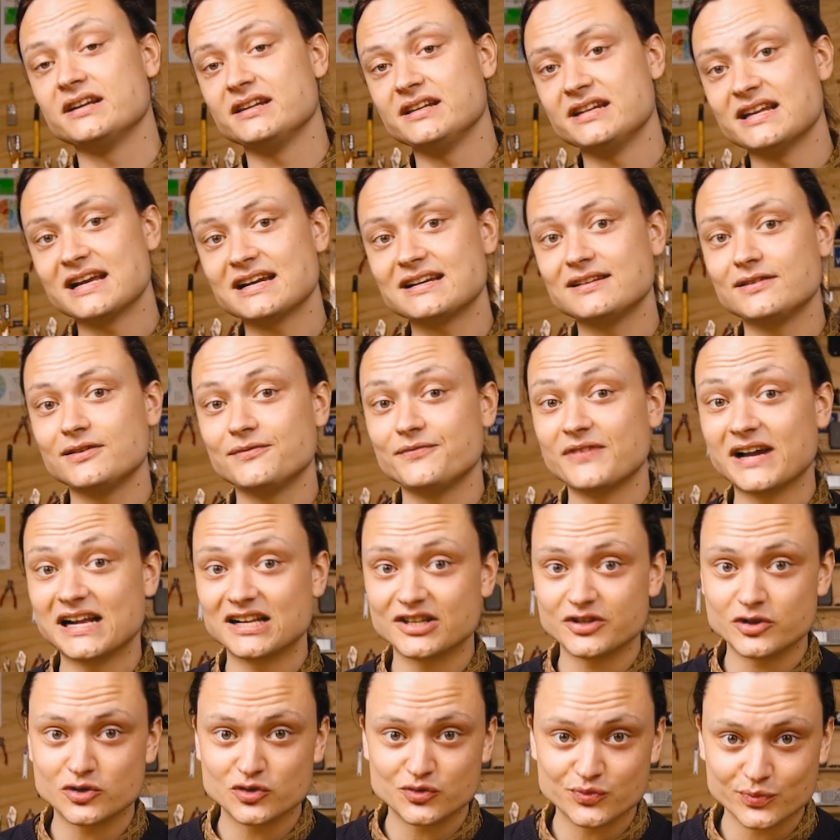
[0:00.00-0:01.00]
Negative
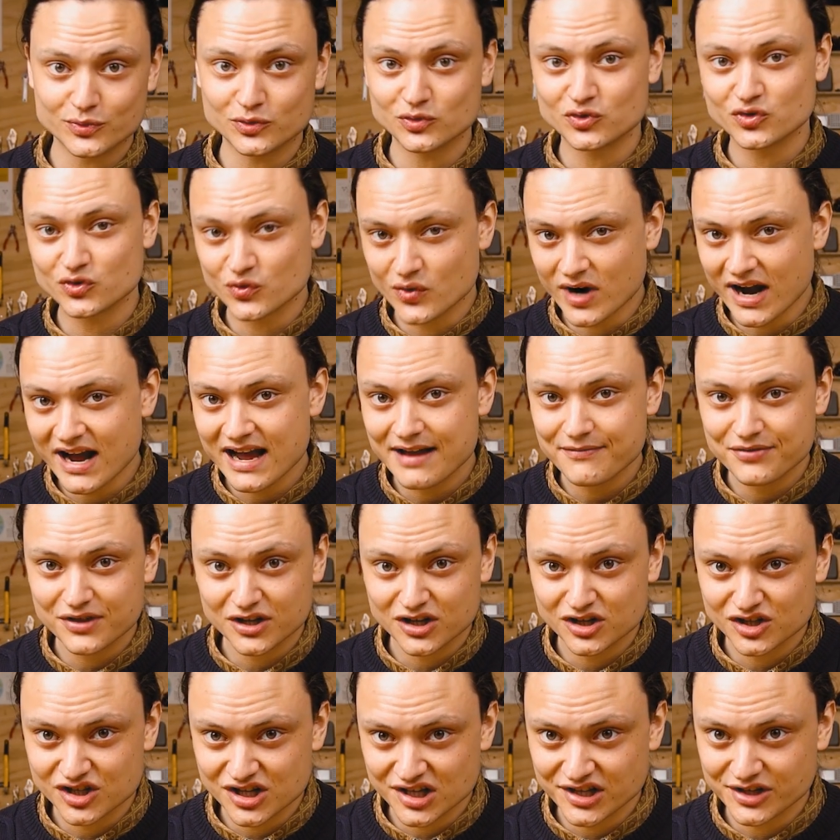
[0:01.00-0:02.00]
values will drive the
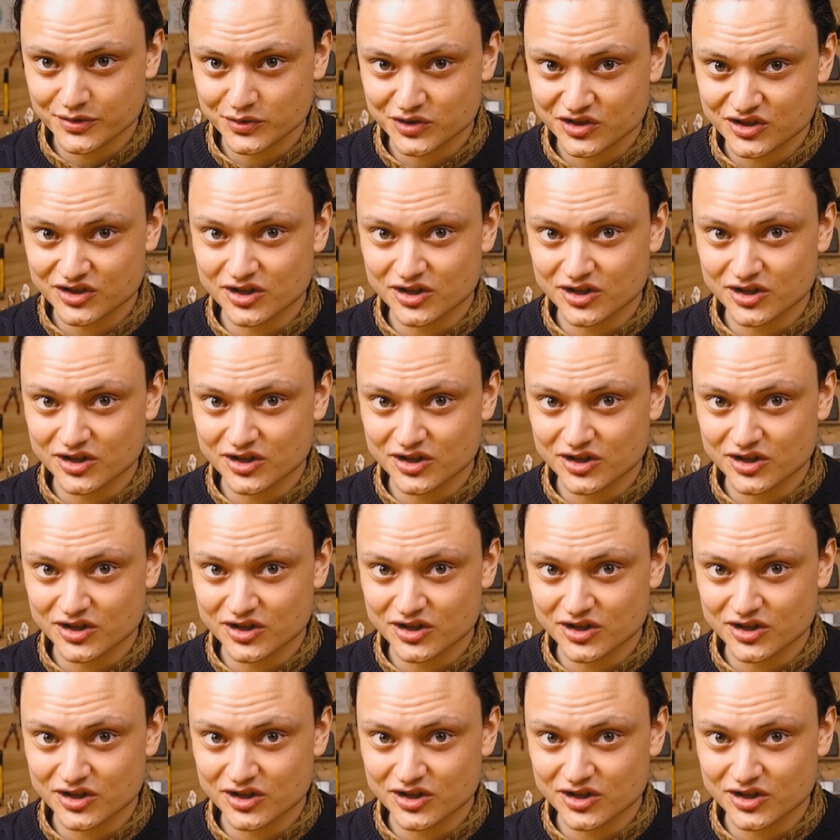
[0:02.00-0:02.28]
continuous